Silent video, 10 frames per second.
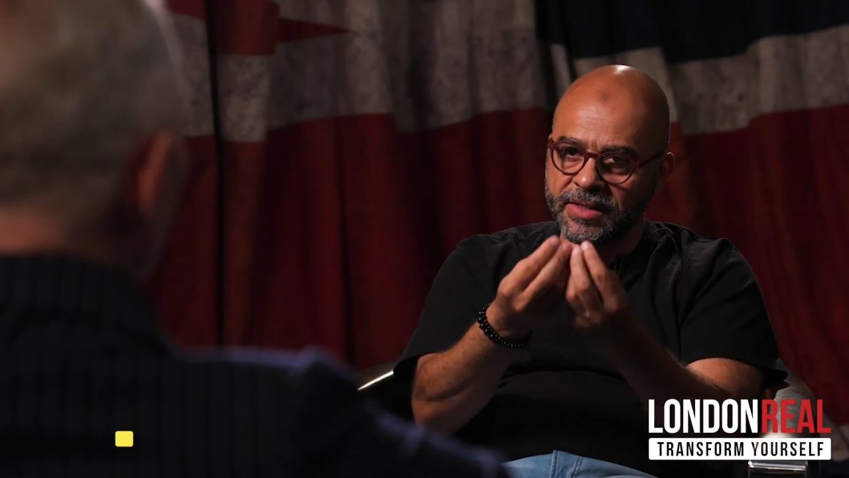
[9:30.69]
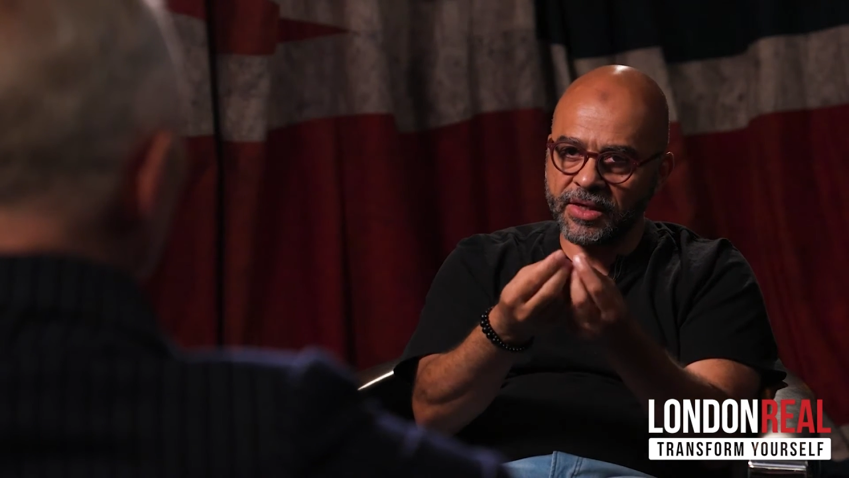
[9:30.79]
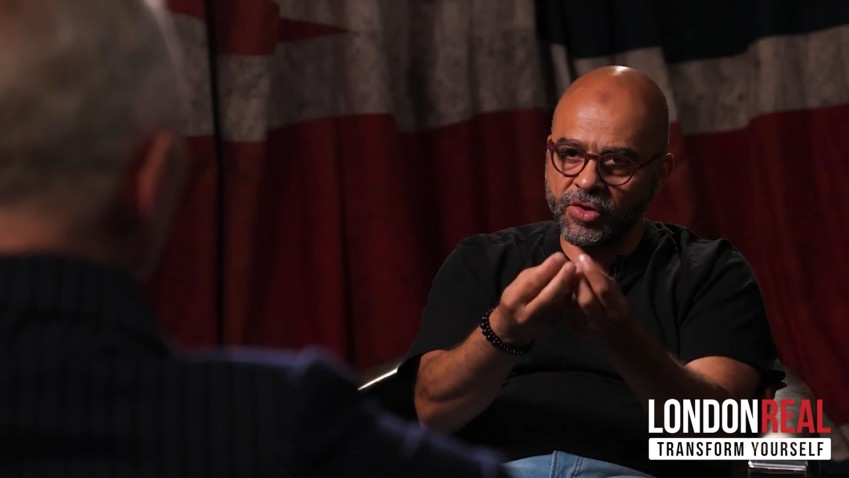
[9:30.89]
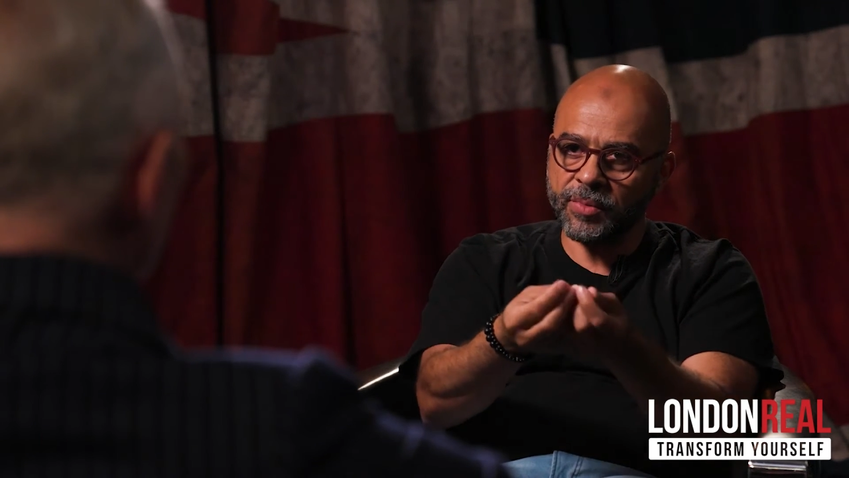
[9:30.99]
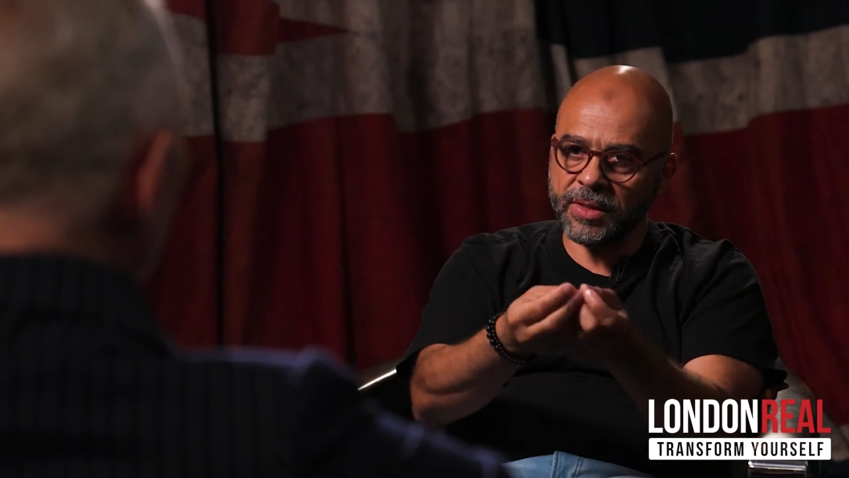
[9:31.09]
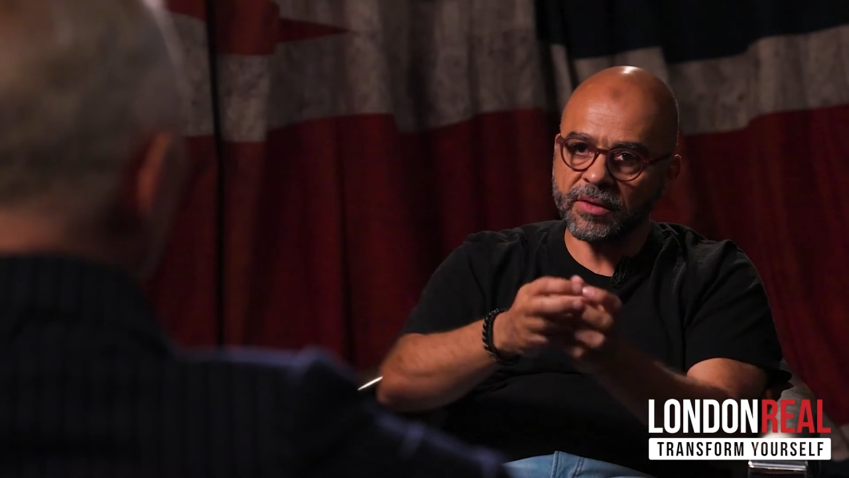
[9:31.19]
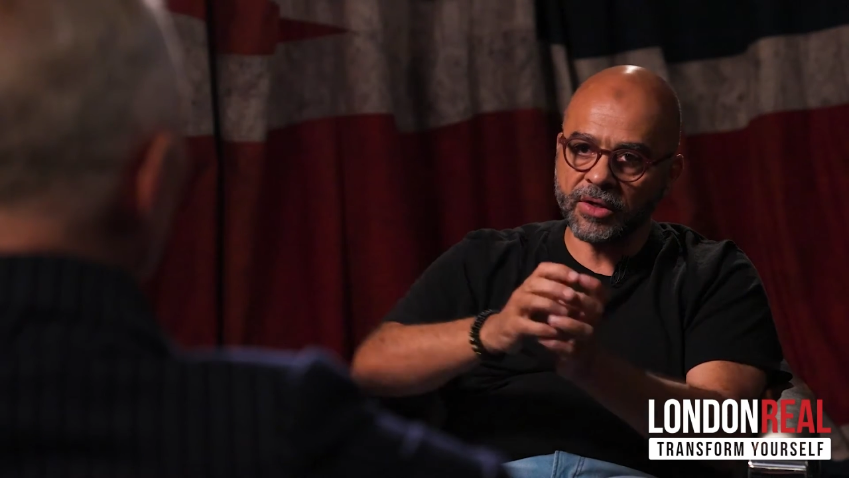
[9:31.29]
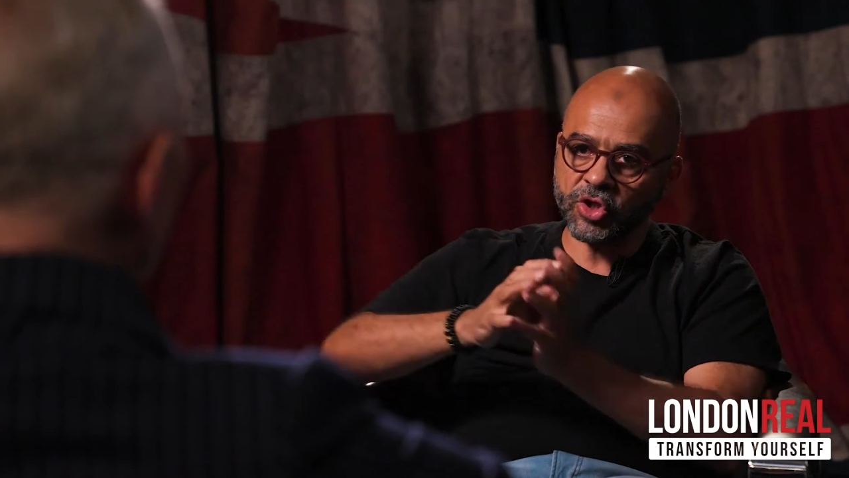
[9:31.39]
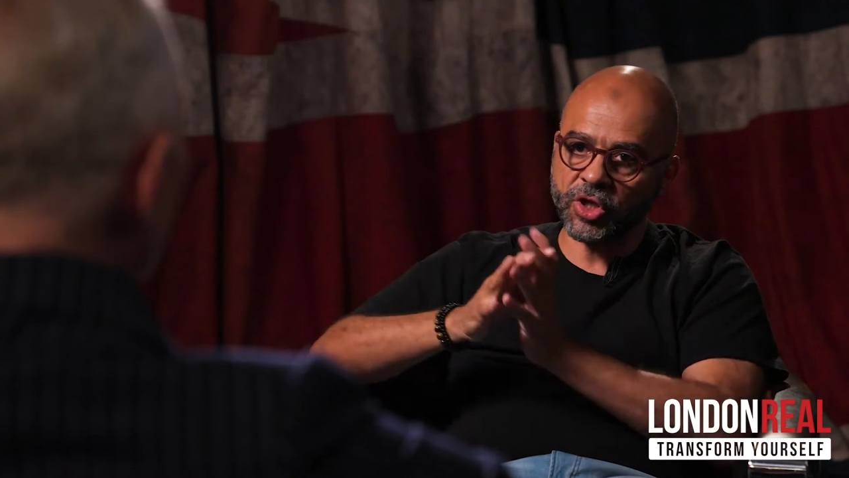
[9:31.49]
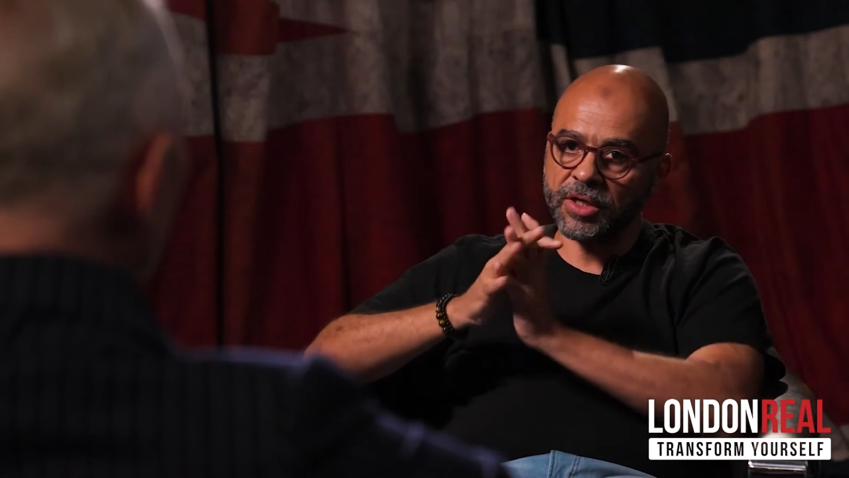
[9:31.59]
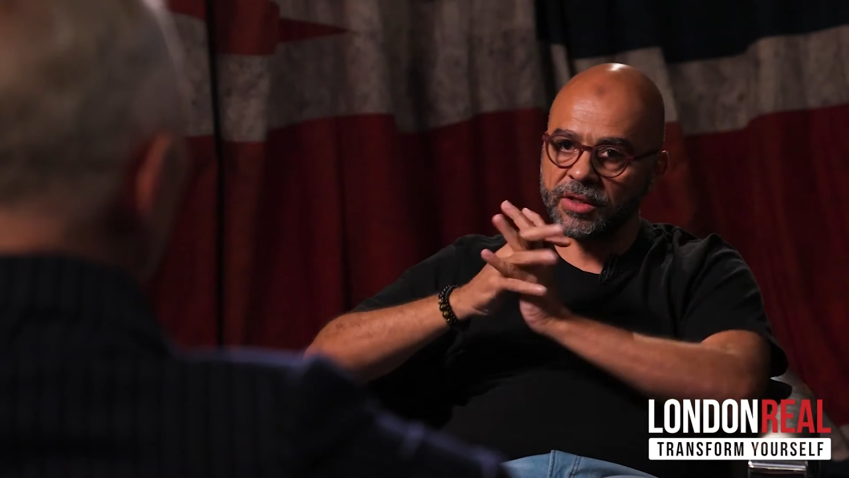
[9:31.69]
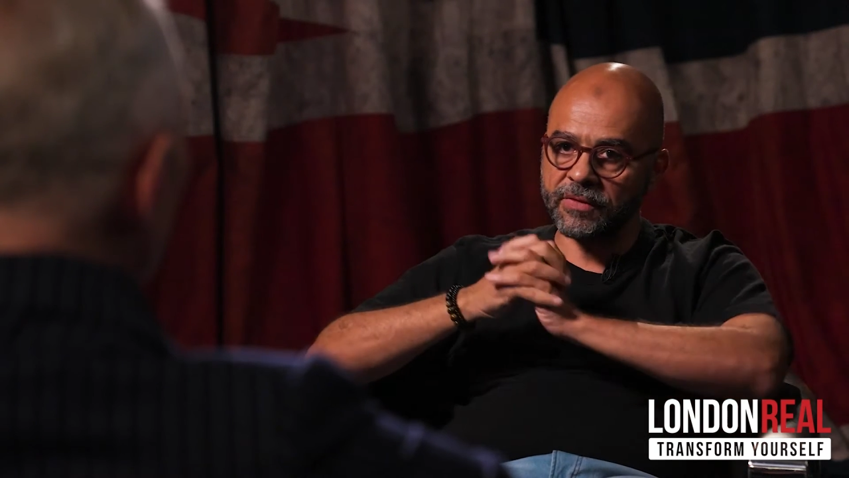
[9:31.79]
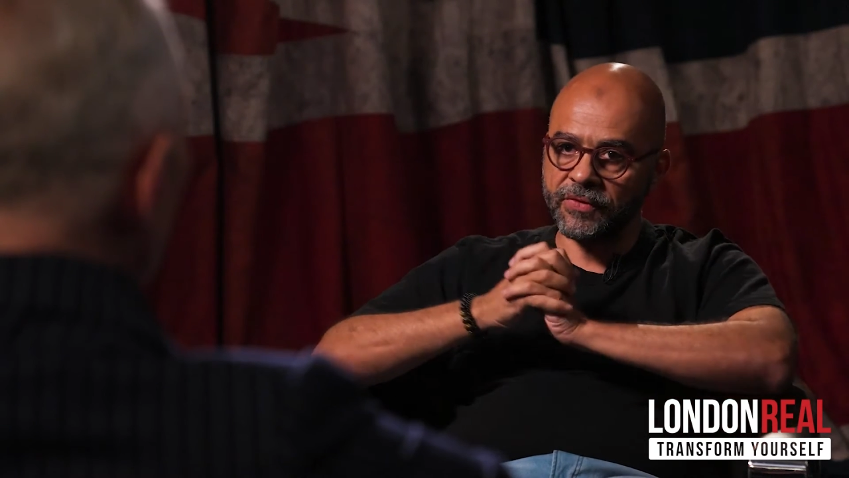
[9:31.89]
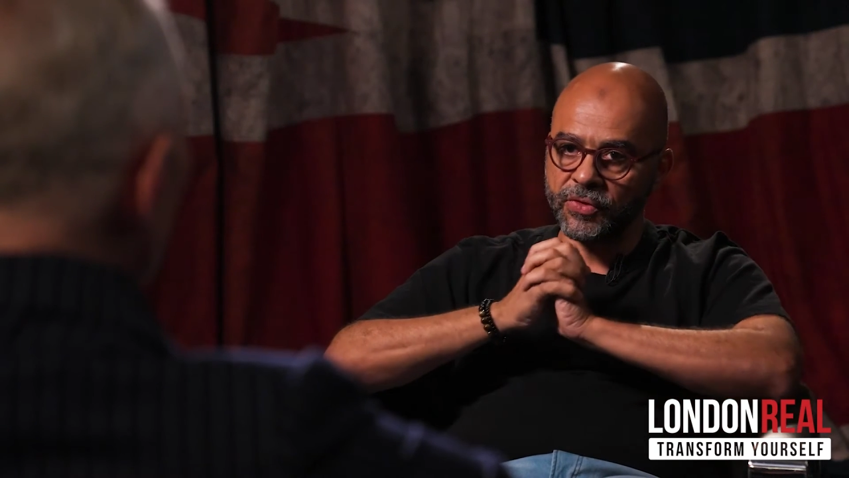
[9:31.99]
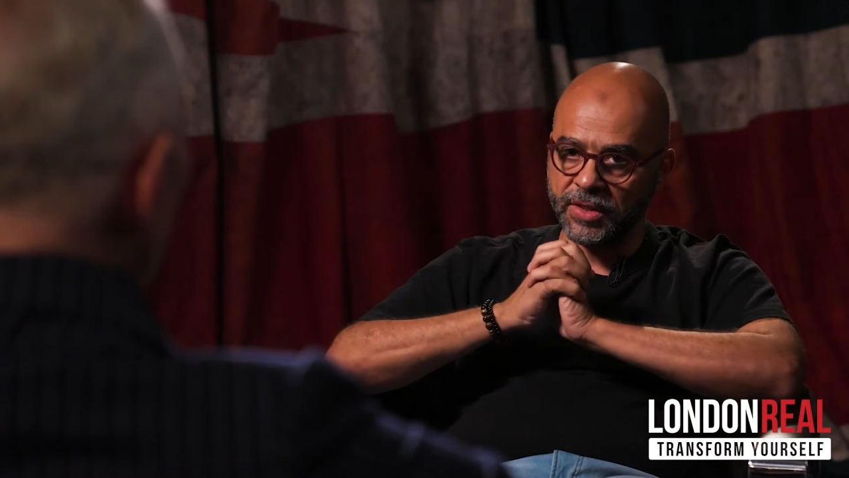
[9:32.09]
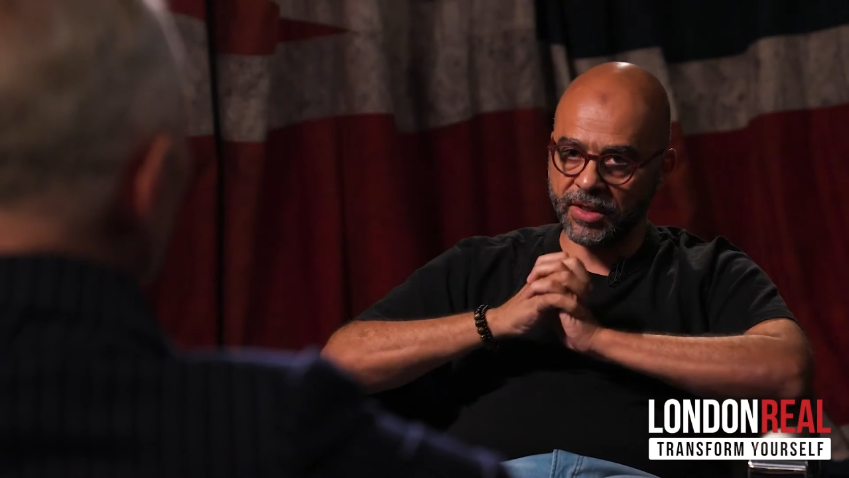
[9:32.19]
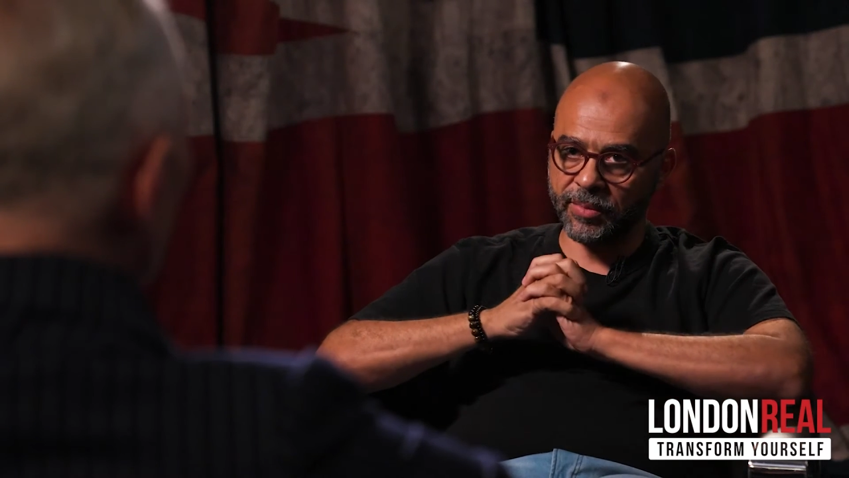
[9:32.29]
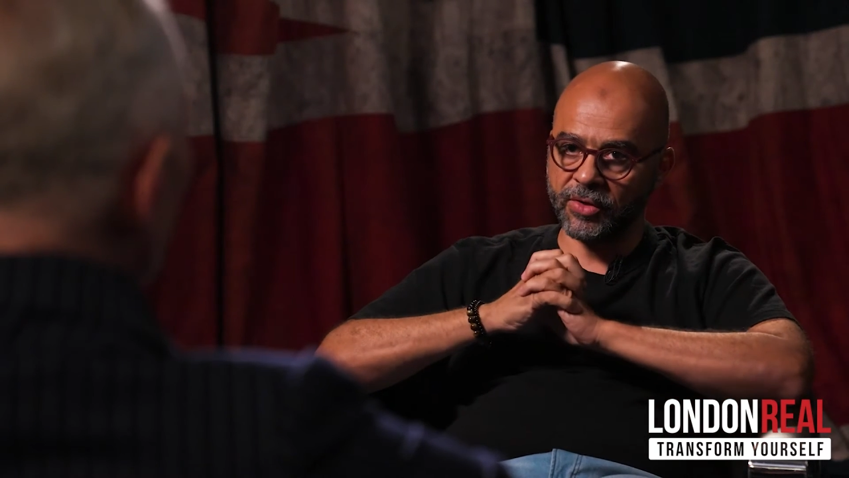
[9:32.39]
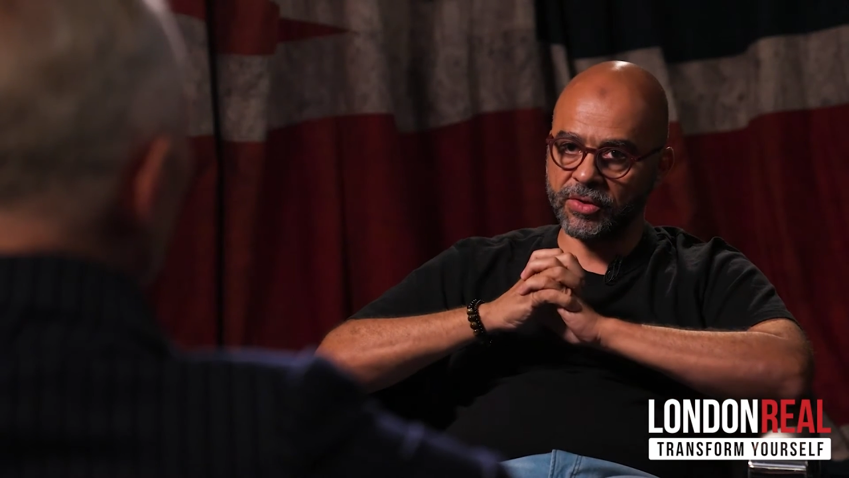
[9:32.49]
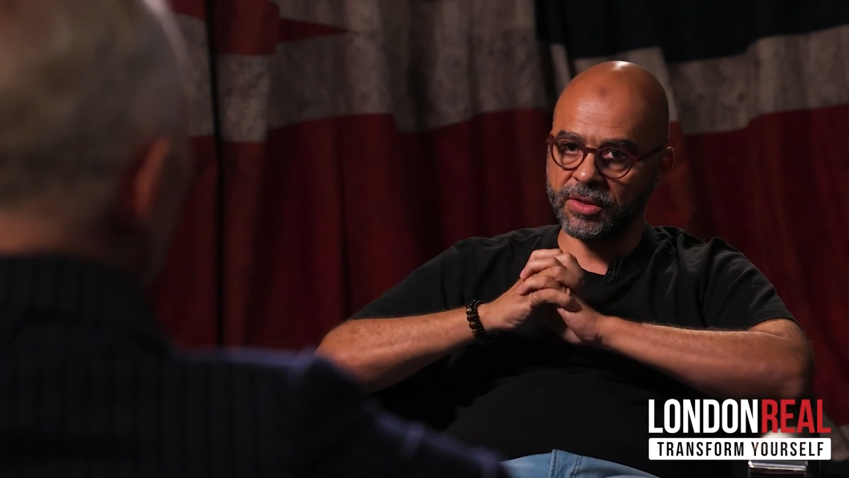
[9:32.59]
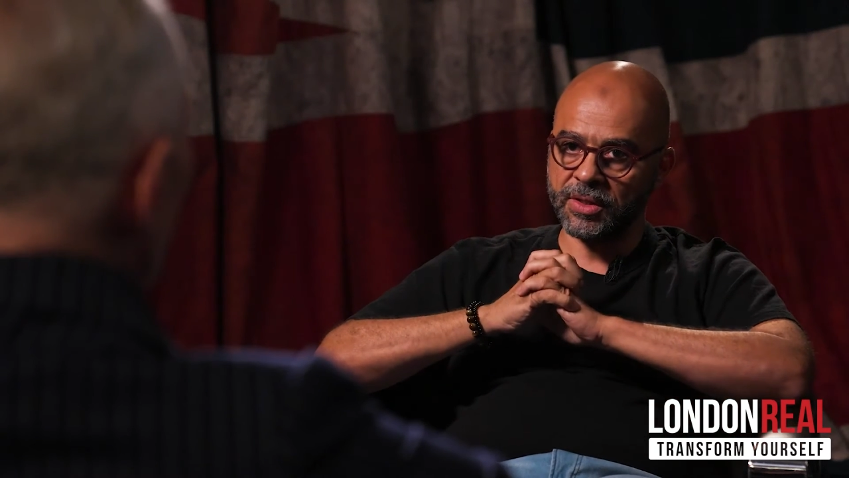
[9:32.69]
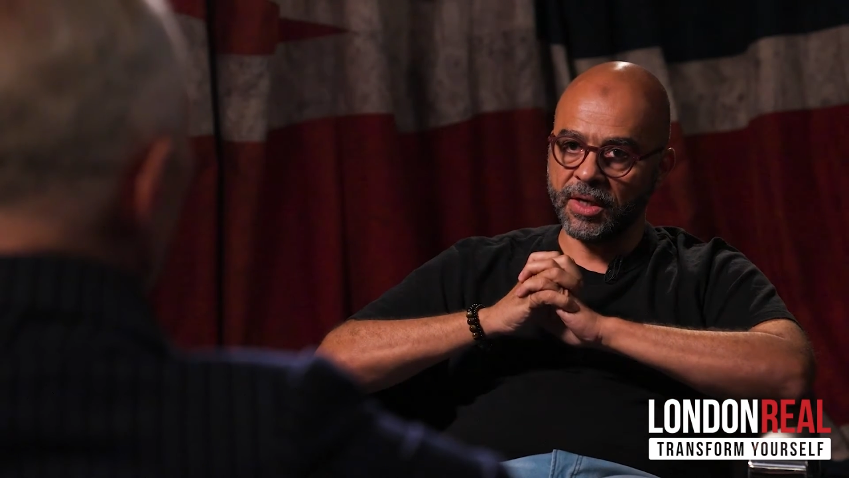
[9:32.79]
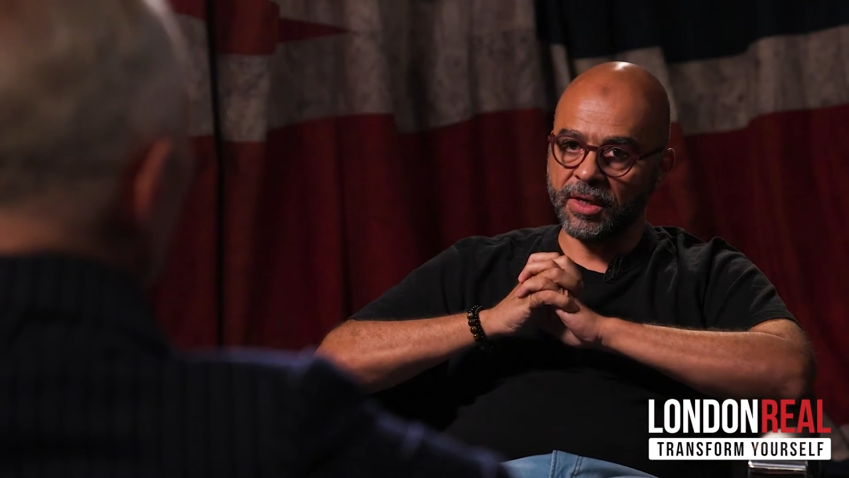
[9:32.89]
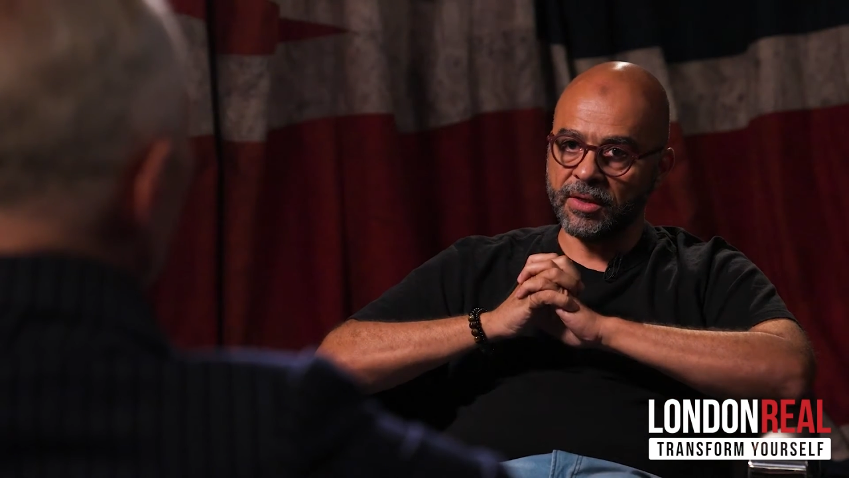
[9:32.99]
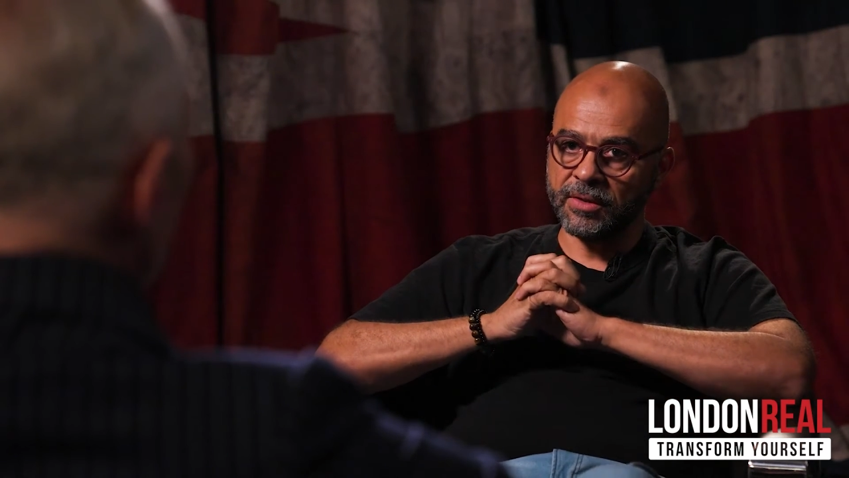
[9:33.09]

a human touch in it if you think about it. Right.